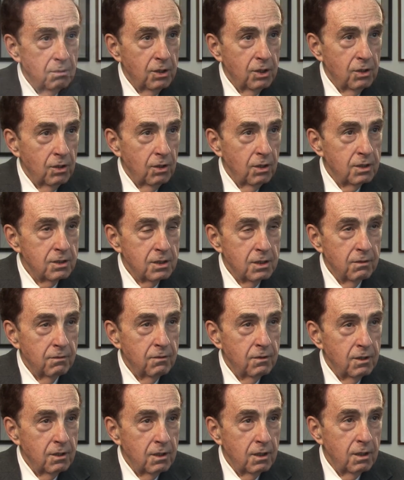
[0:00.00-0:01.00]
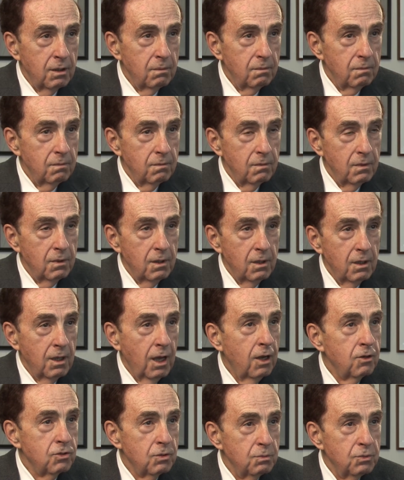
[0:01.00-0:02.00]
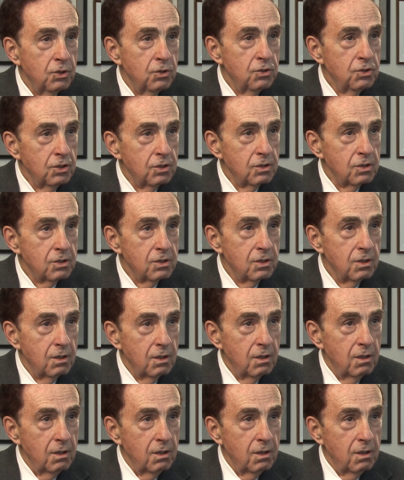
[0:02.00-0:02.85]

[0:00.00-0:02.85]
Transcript: because of the contributions